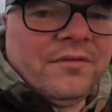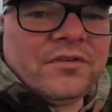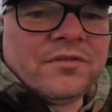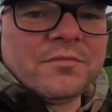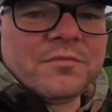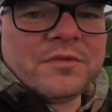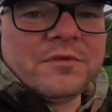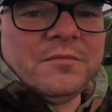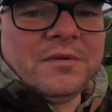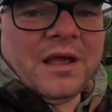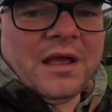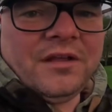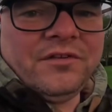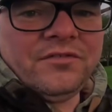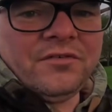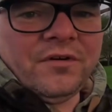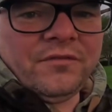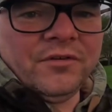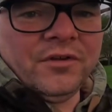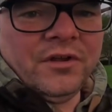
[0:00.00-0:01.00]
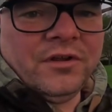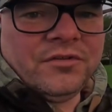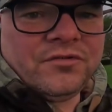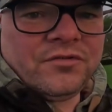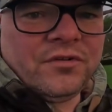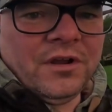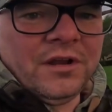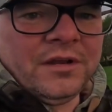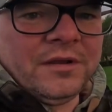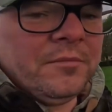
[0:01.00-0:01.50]
something behind you, I've learned,
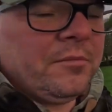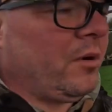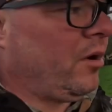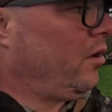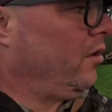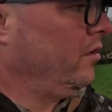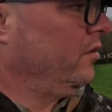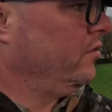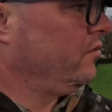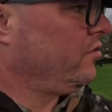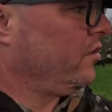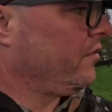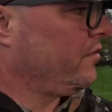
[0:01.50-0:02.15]
is really important. So I